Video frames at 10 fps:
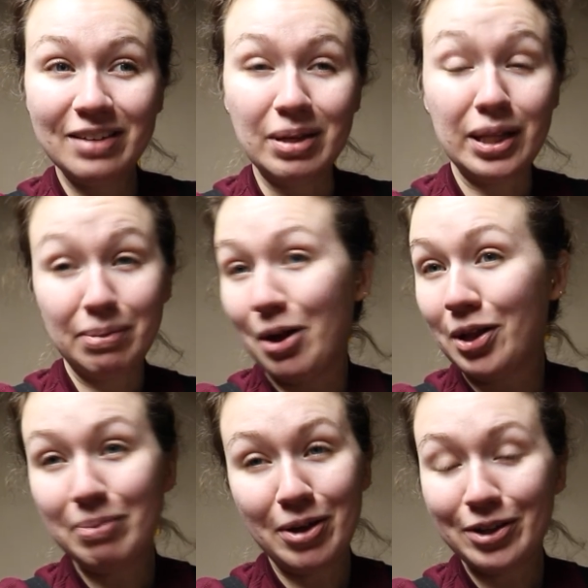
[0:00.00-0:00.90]
my
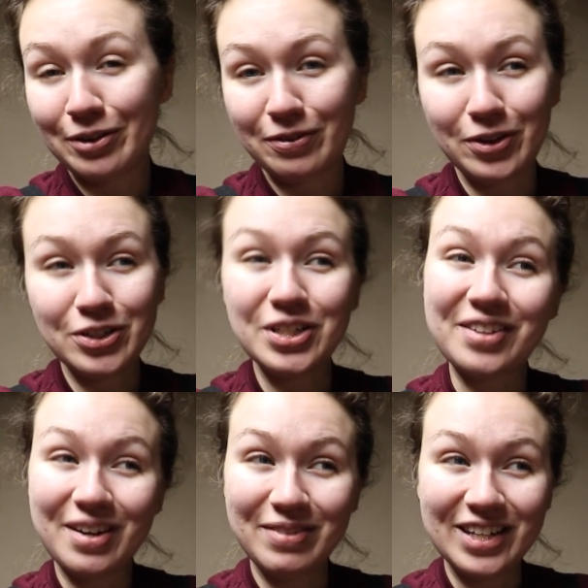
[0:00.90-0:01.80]
small Glowforge
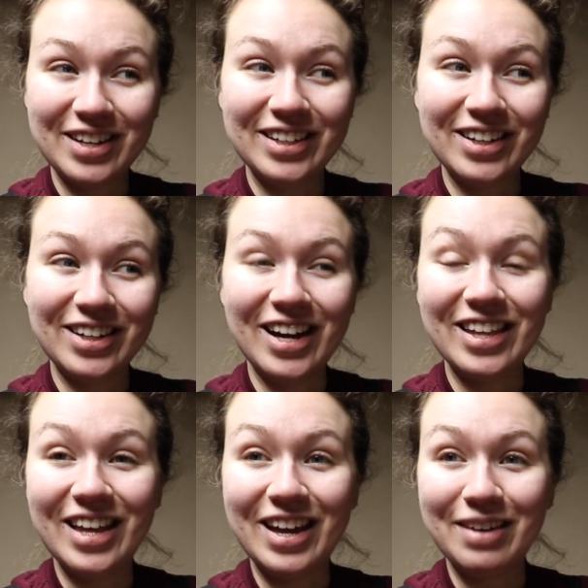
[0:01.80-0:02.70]
is coming down here,
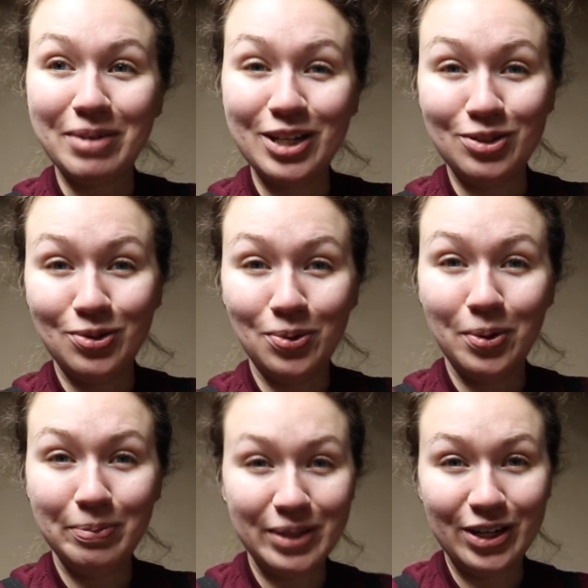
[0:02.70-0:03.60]
and then my
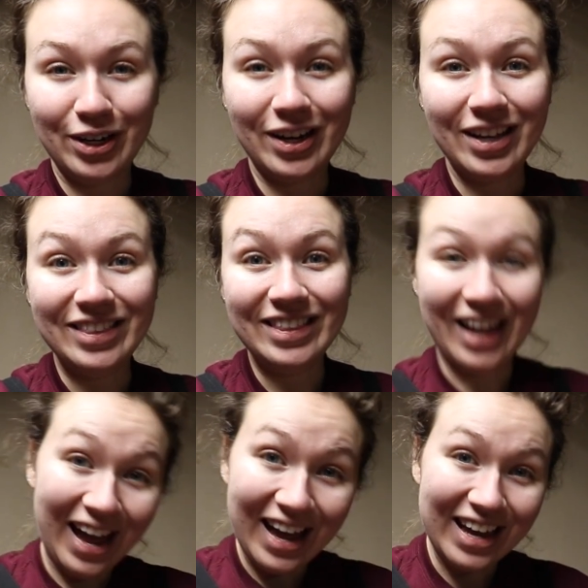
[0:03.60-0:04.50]
new Mira
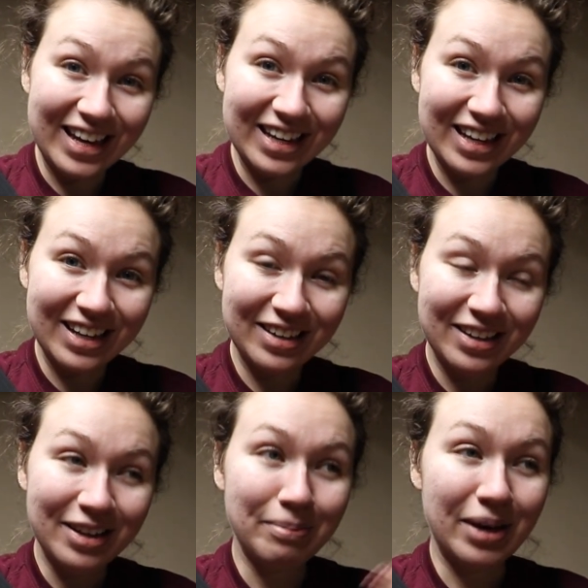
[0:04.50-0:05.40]
9
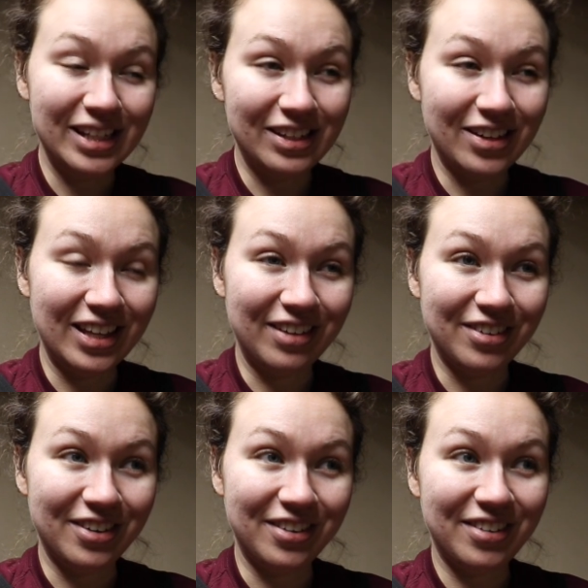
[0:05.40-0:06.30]
by Eon
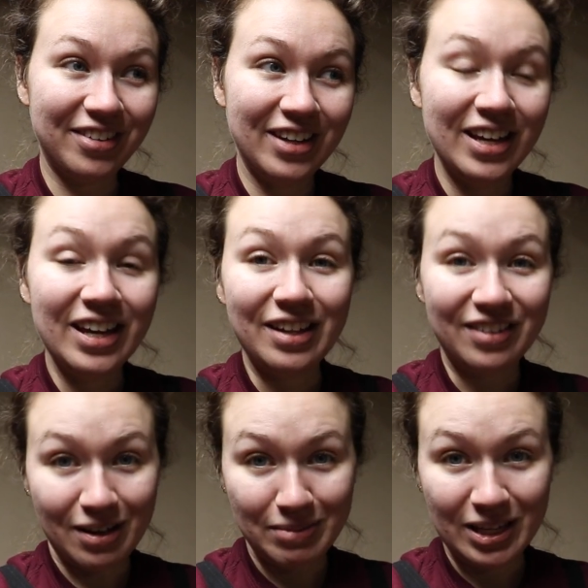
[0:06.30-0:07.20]
Lasers is
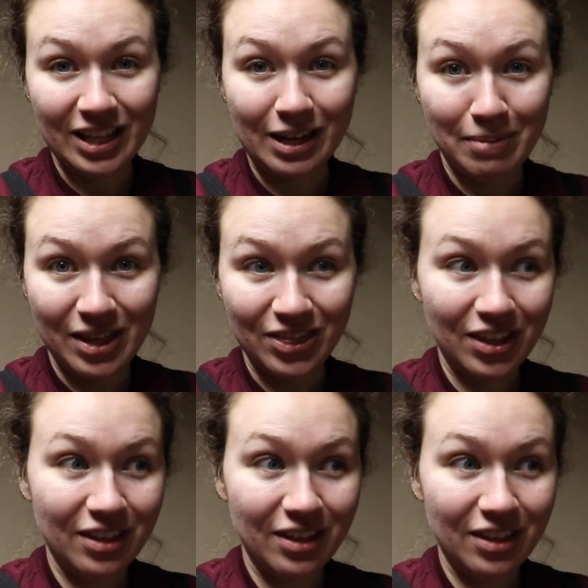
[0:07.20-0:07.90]
coming in like a month.